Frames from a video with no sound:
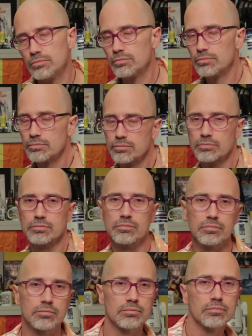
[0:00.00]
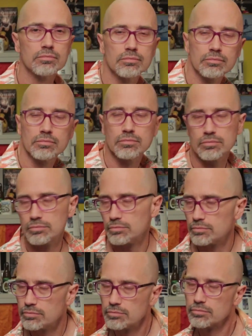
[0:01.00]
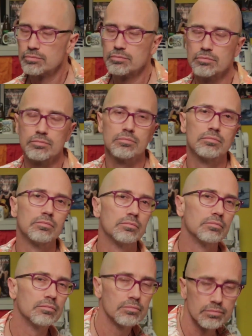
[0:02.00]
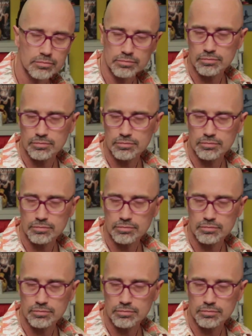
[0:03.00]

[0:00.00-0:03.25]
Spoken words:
[no speech]